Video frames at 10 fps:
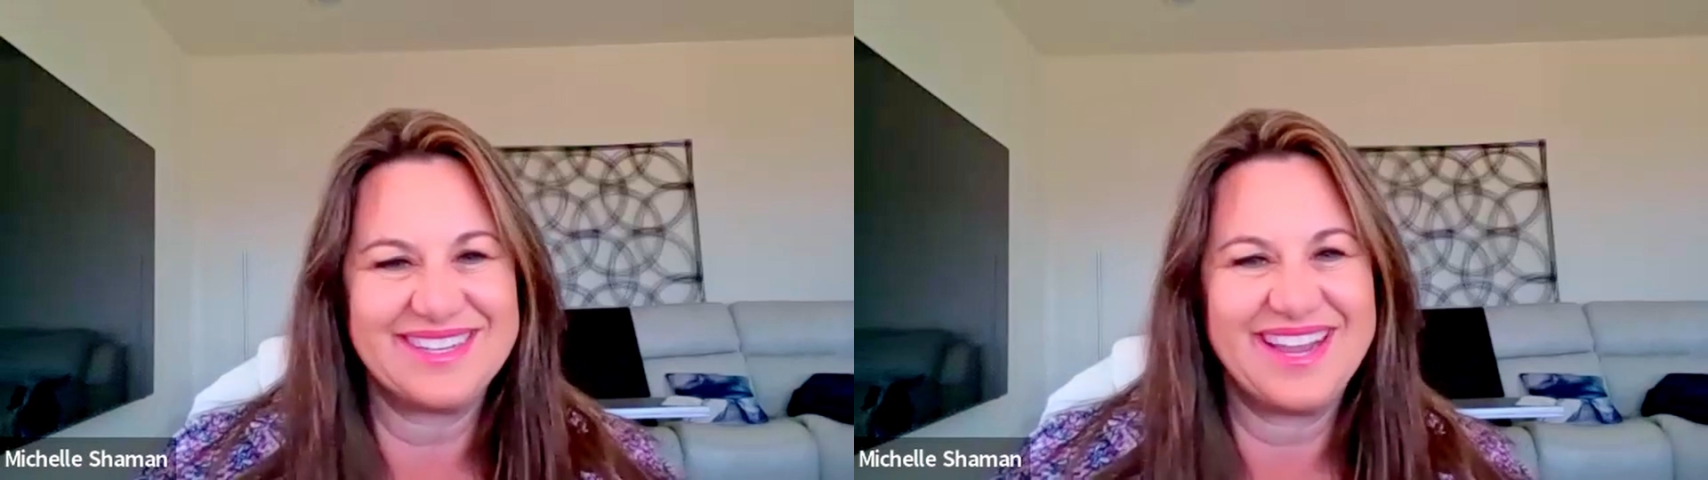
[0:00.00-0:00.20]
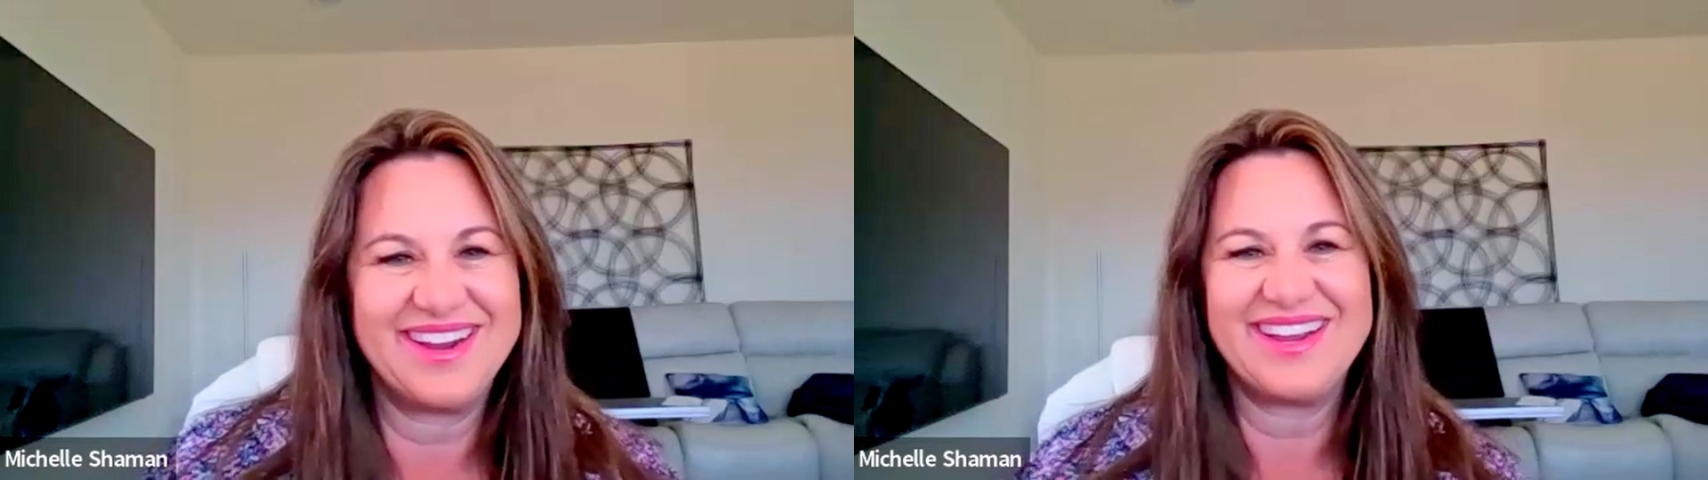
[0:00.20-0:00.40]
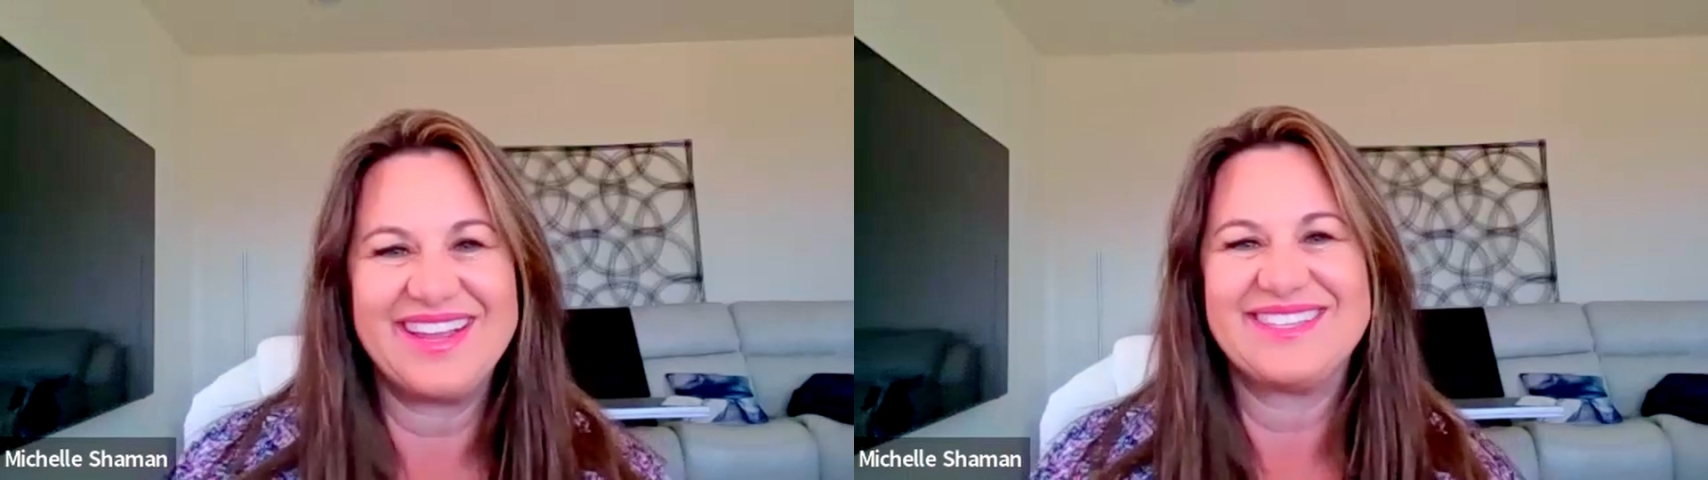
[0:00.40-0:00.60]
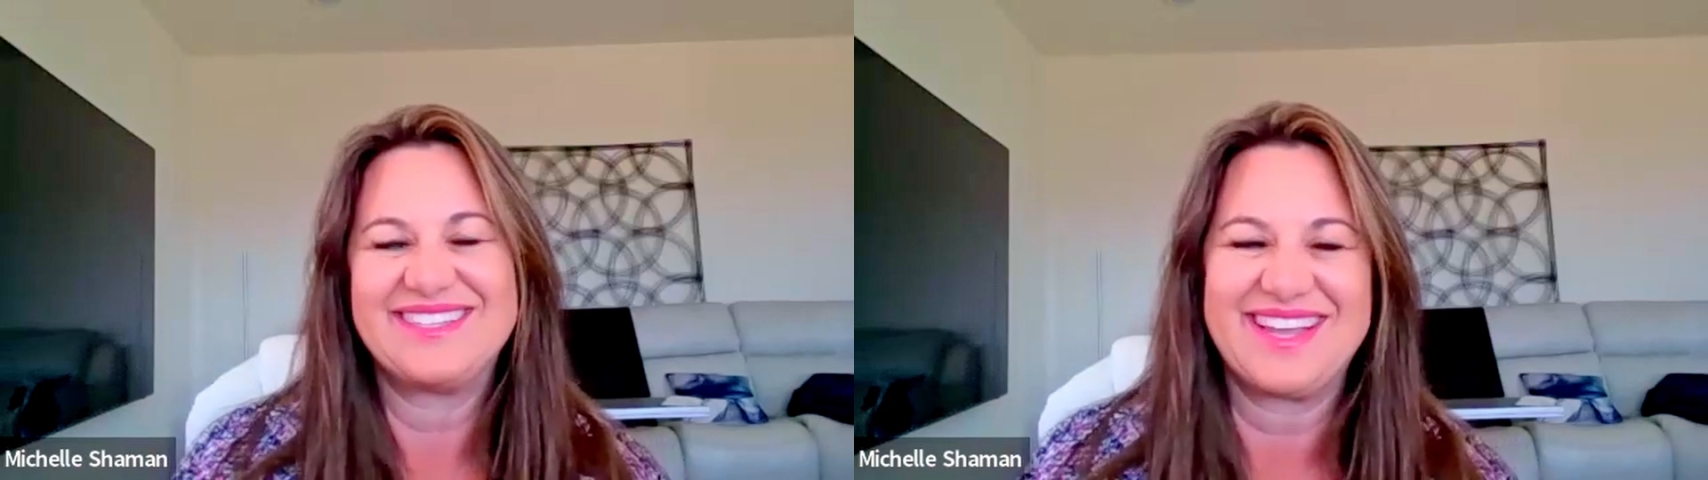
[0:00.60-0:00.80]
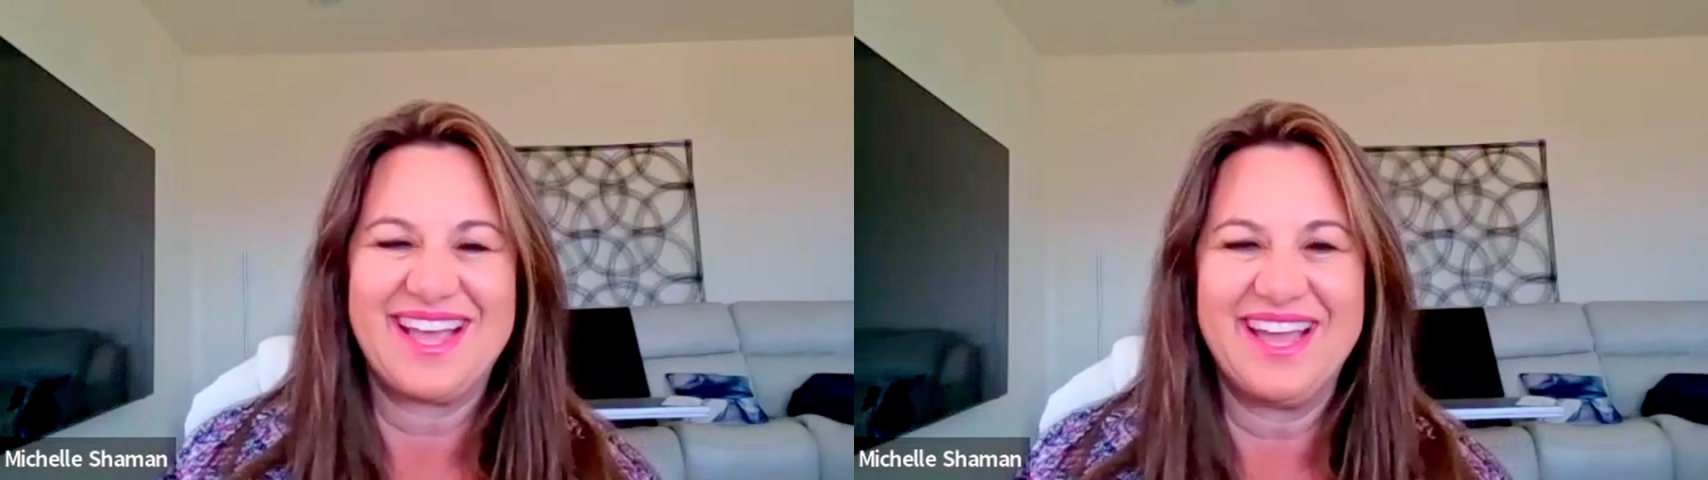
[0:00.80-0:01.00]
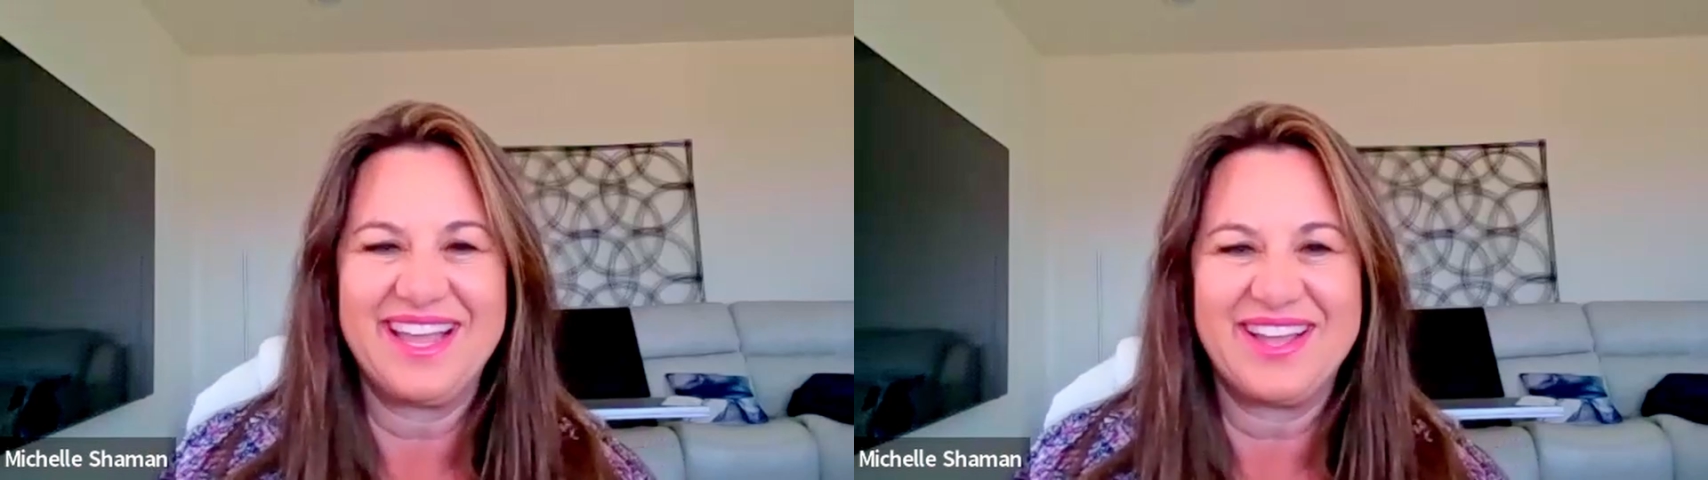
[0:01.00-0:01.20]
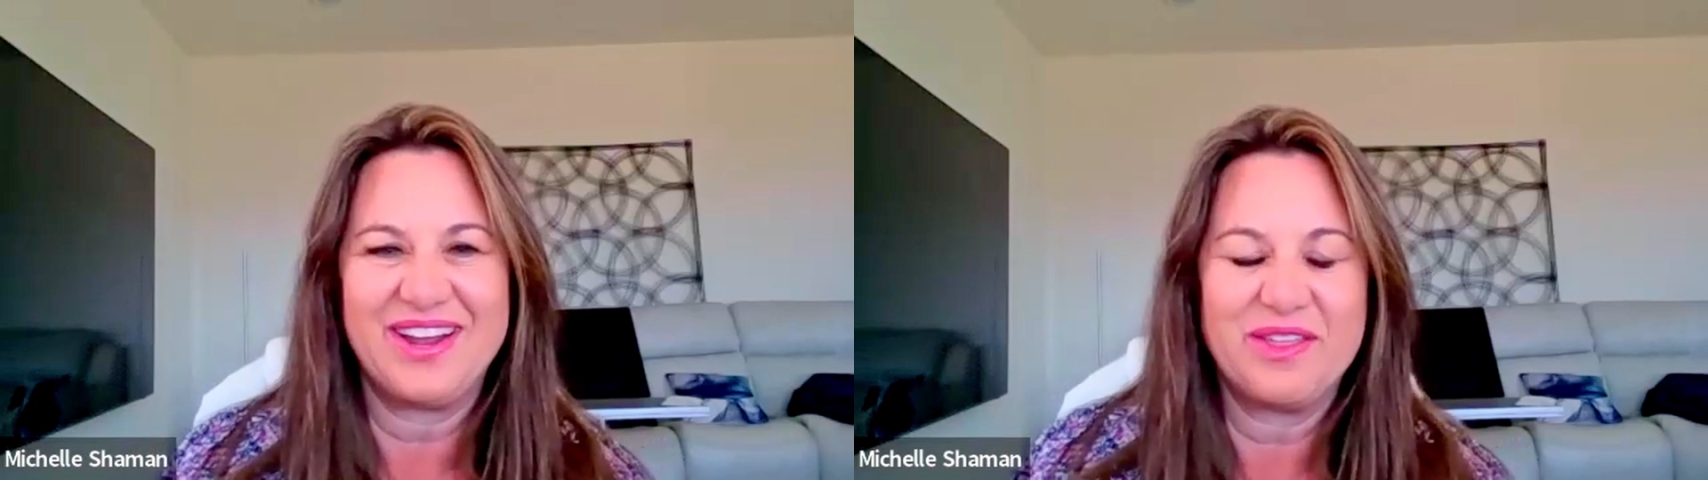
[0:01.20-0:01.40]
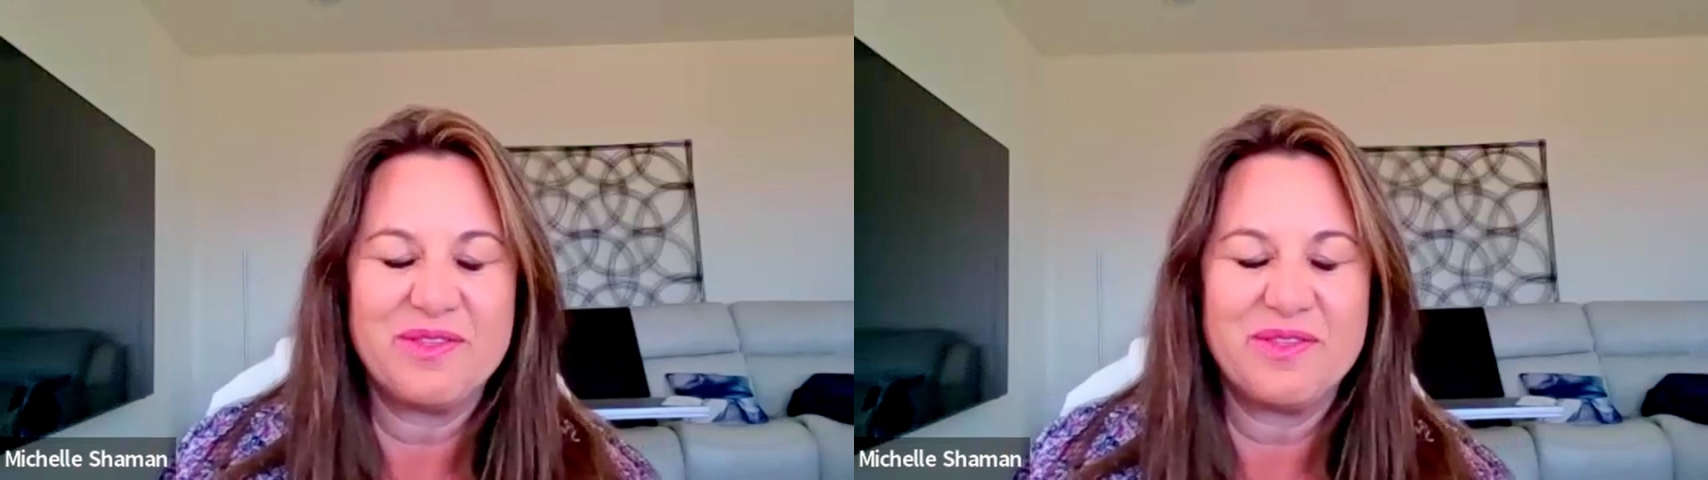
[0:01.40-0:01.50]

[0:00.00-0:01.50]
and areas to kayak on,